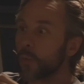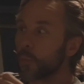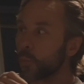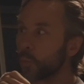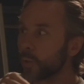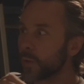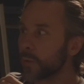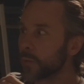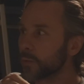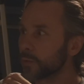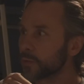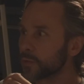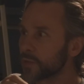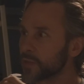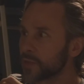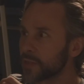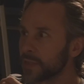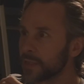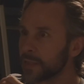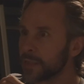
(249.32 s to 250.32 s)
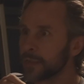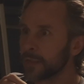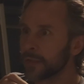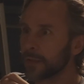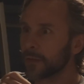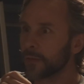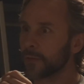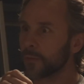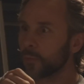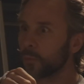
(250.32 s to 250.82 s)
we will see
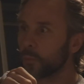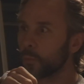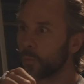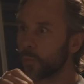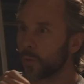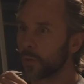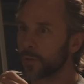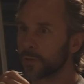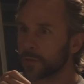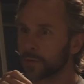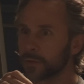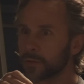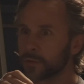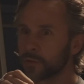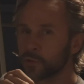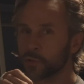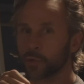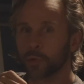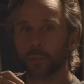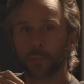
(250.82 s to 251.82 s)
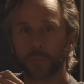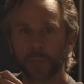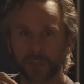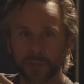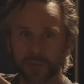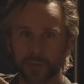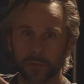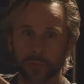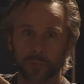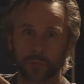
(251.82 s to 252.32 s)
what dual
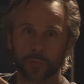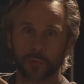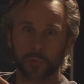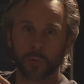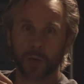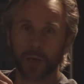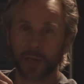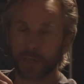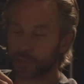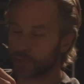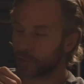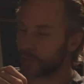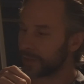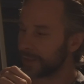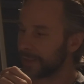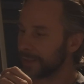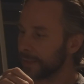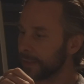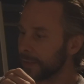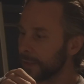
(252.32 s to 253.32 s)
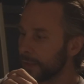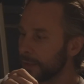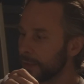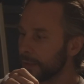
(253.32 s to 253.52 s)
pixel raw actually